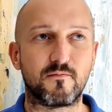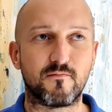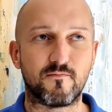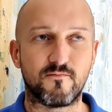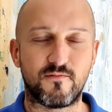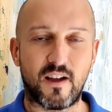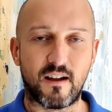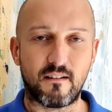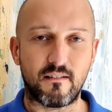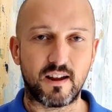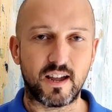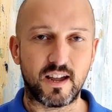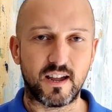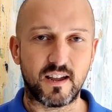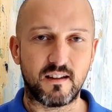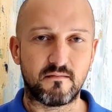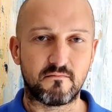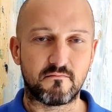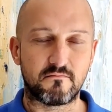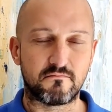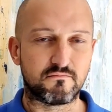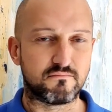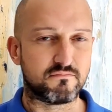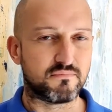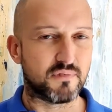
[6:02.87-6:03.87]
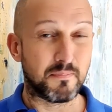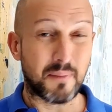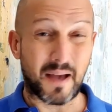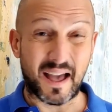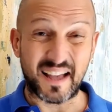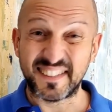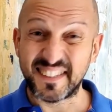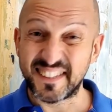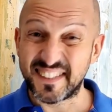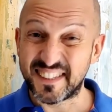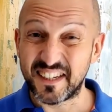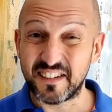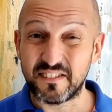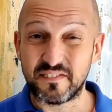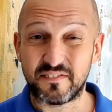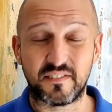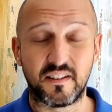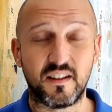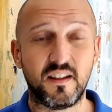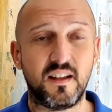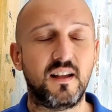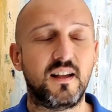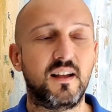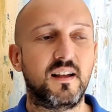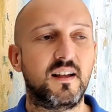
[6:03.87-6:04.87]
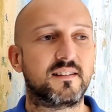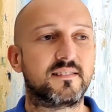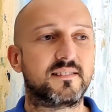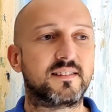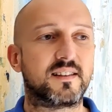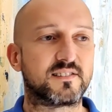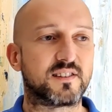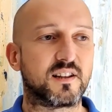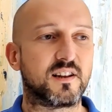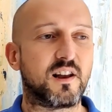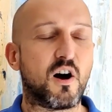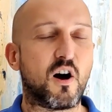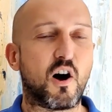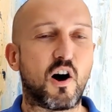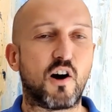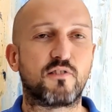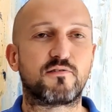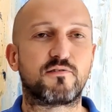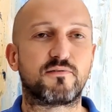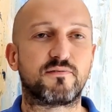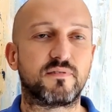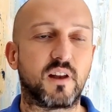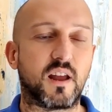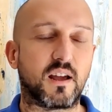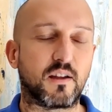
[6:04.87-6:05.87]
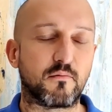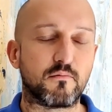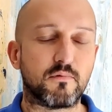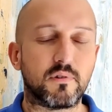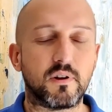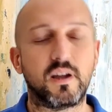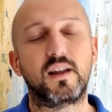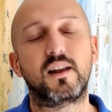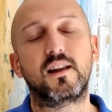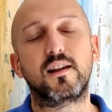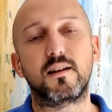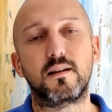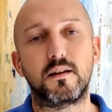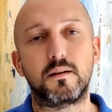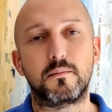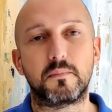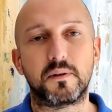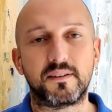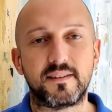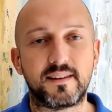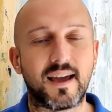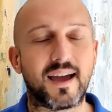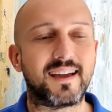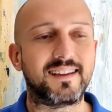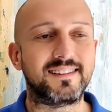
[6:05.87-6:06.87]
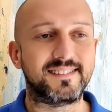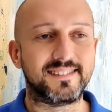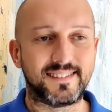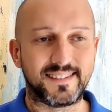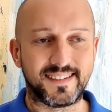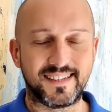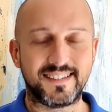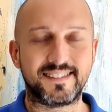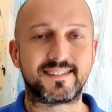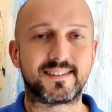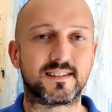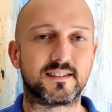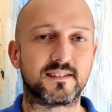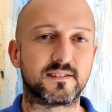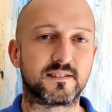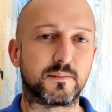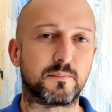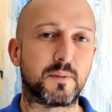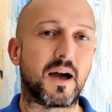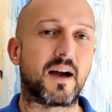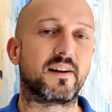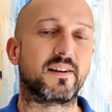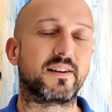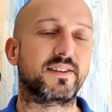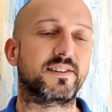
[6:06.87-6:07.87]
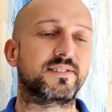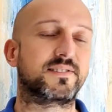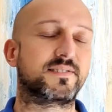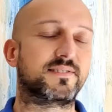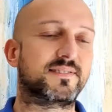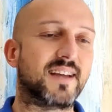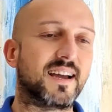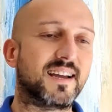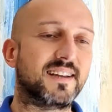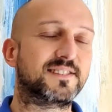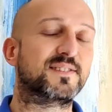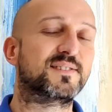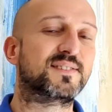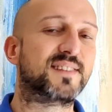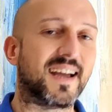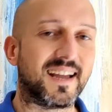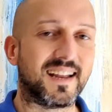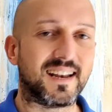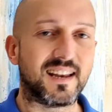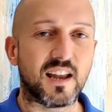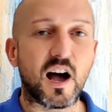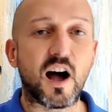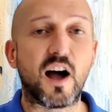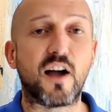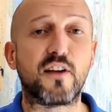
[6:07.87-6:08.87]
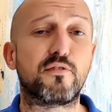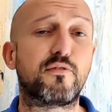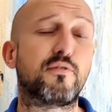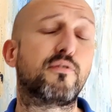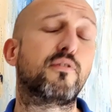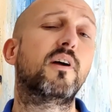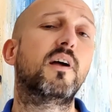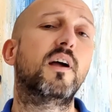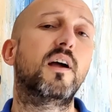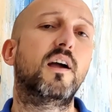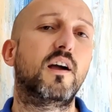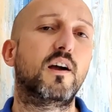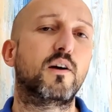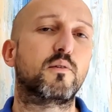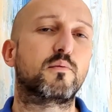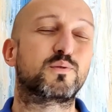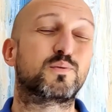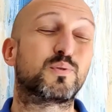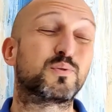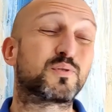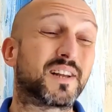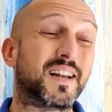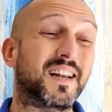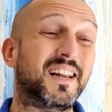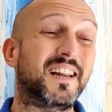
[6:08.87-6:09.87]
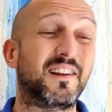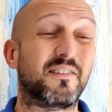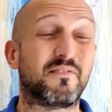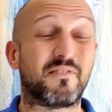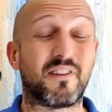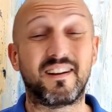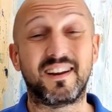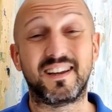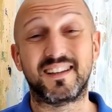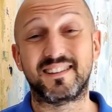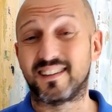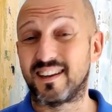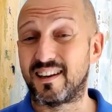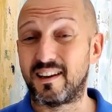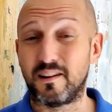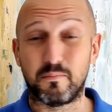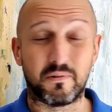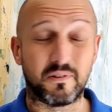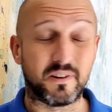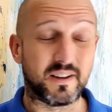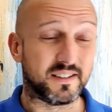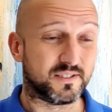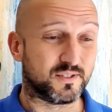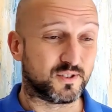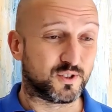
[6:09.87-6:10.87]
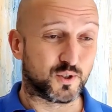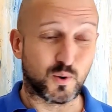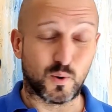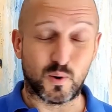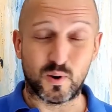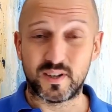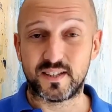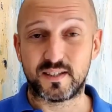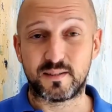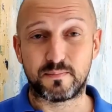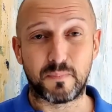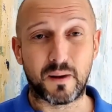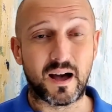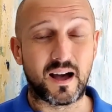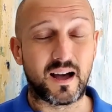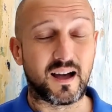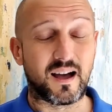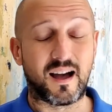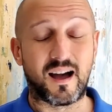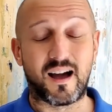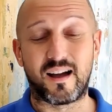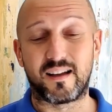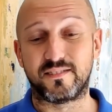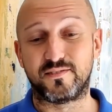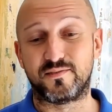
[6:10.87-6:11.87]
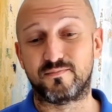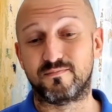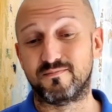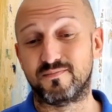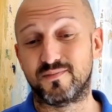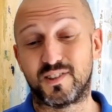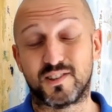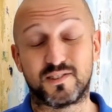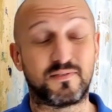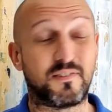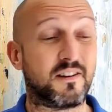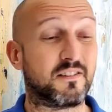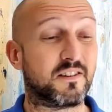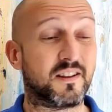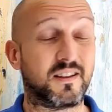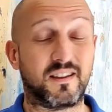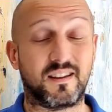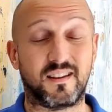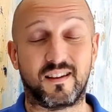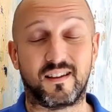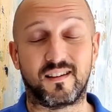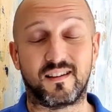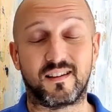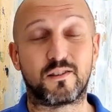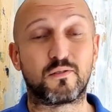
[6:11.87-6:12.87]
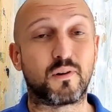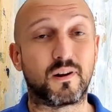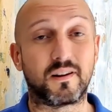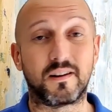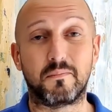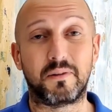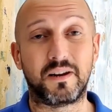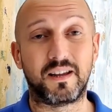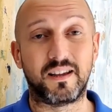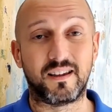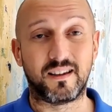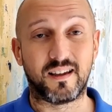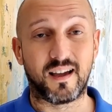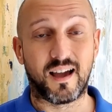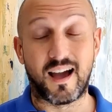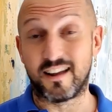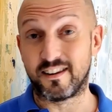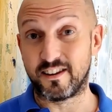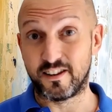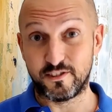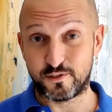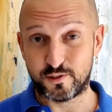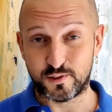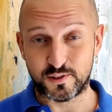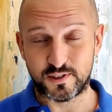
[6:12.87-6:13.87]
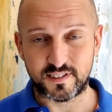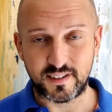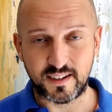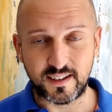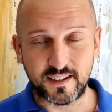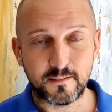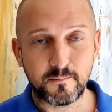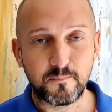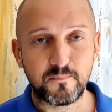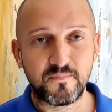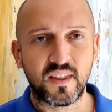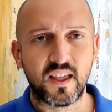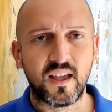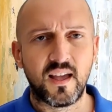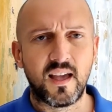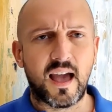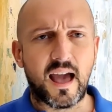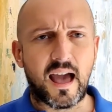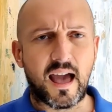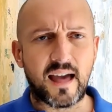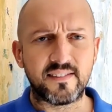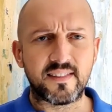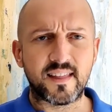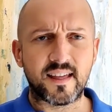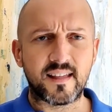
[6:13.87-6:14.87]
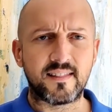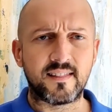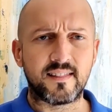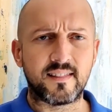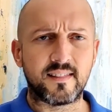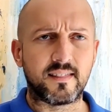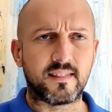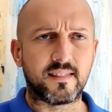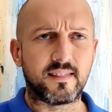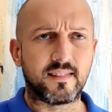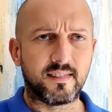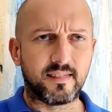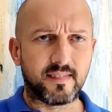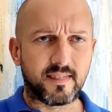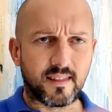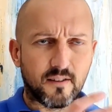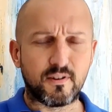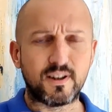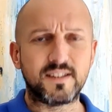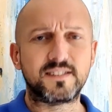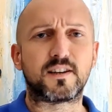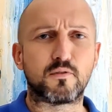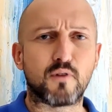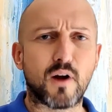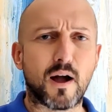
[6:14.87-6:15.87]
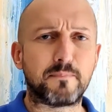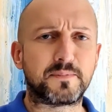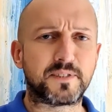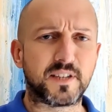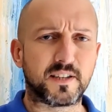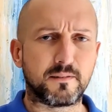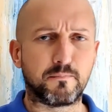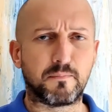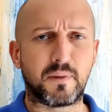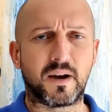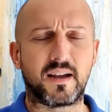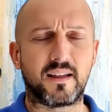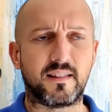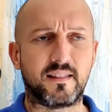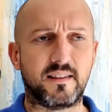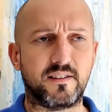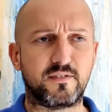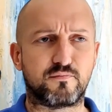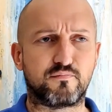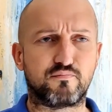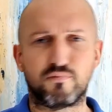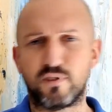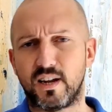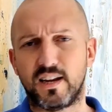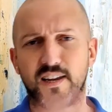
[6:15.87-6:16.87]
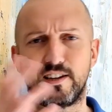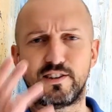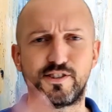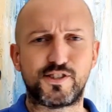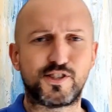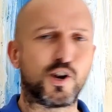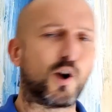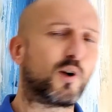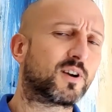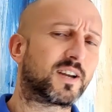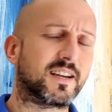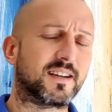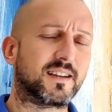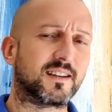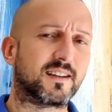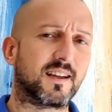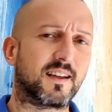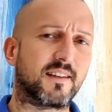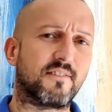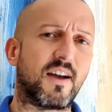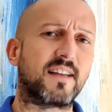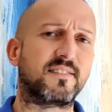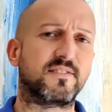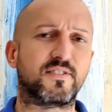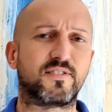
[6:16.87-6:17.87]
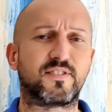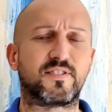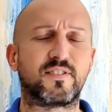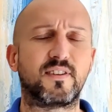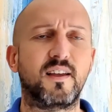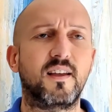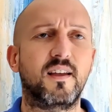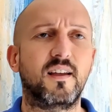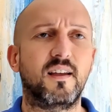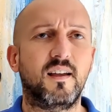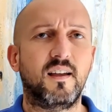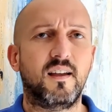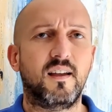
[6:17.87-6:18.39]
it very repetitive. There's a lot of like really mundane details about his day-to-day life, which was clearly a very deliberate choice, but I just found it incredibly uninteresting. And then they're interrupted by these really shocking events